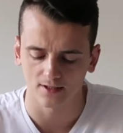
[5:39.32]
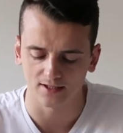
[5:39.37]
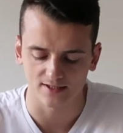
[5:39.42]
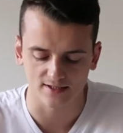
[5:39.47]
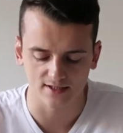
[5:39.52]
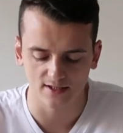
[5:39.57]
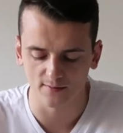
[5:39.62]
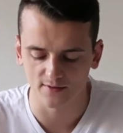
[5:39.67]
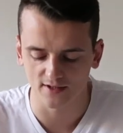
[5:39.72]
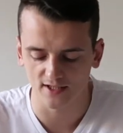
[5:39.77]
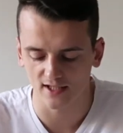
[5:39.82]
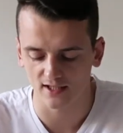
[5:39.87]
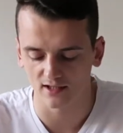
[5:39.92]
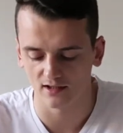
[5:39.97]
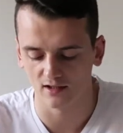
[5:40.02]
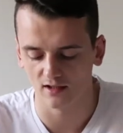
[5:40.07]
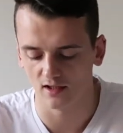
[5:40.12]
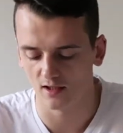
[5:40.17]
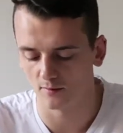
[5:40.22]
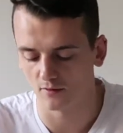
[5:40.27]
Sleep
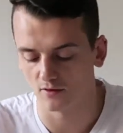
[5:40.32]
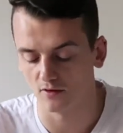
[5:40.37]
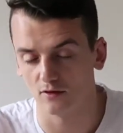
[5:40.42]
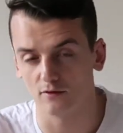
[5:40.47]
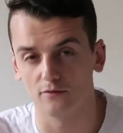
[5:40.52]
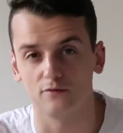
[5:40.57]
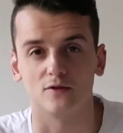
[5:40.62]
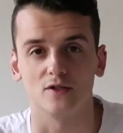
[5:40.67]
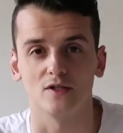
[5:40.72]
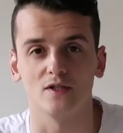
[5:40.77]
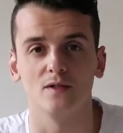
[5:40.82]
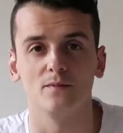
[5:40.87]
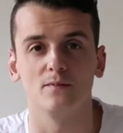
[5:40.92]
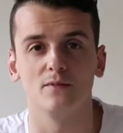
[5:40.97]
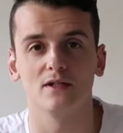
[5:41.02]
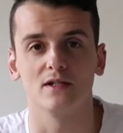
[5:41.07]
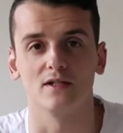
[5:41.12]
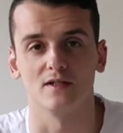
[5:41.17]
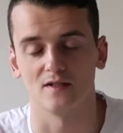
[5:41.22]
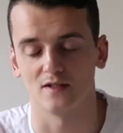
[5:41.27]
cycle alarm clock for
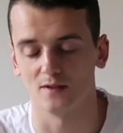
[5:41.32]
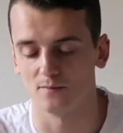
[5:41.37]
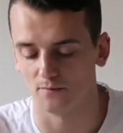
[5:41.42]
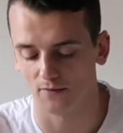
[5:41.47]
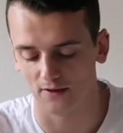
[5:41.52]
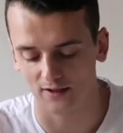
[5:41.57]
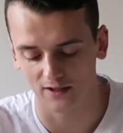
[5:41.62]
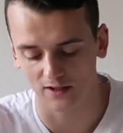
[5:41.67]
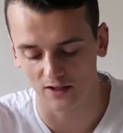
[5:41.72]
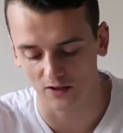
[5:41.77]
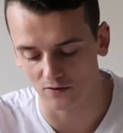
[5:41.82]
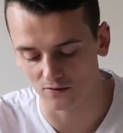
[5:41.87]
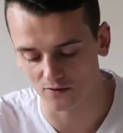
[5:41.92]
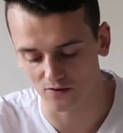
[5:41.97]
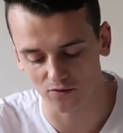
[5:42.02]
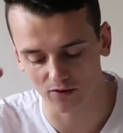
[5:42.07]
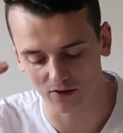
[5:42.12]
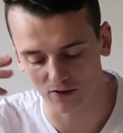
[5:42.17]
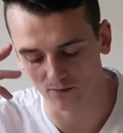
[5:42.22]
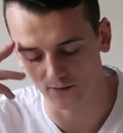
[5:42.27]
sleeping is something I
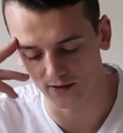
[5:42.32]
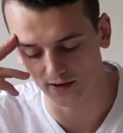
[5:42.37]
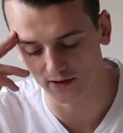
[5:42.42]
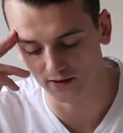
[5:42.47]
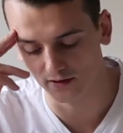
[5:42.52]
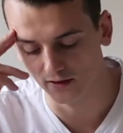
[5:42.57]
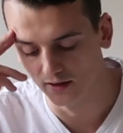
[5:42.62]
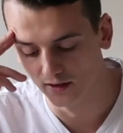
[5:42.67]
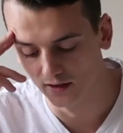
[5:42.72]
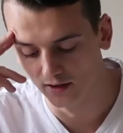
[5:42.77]
always recommend,